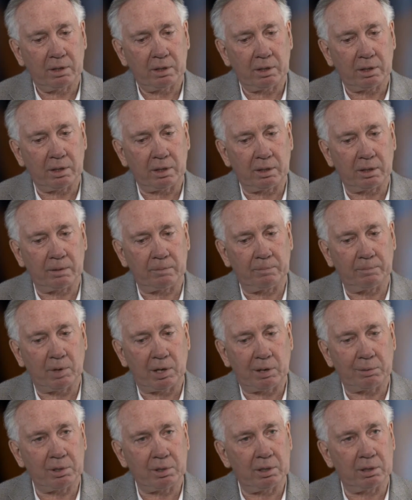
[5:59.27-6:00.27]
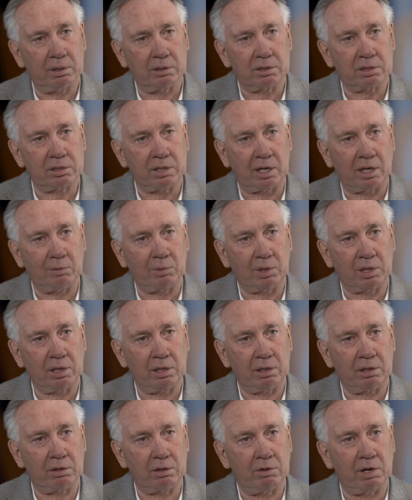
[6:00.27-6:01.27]
Bobby Hull and Stan
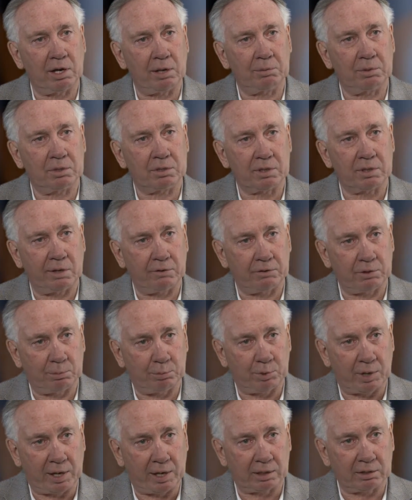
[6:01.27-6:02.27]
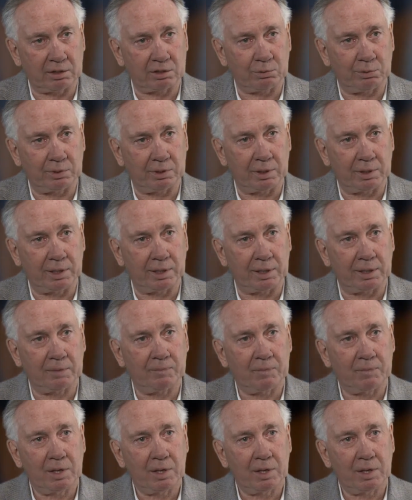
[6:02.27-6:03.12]
Mikita grabbed us after practice one day.